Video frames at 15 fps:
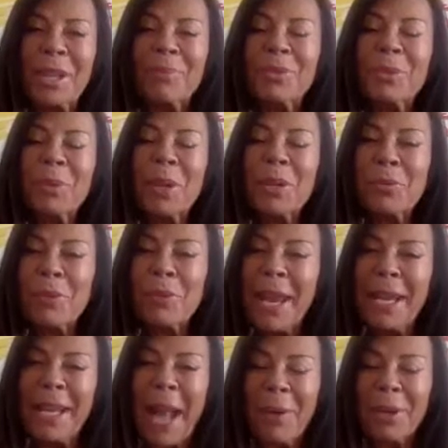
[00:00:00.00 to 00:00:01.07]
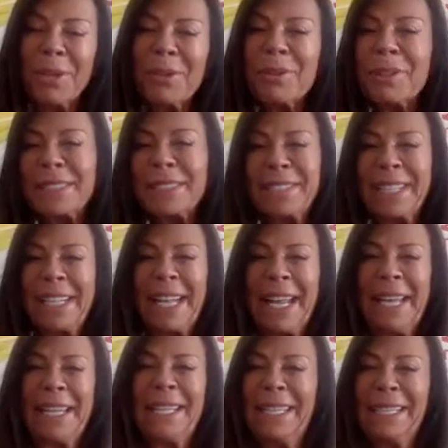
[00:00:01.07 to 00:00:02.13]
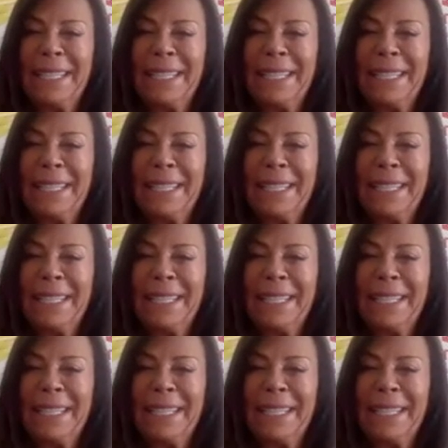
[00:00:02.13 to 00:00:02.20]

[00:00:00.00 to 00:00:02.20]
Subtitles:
I'm doing great. How are you today?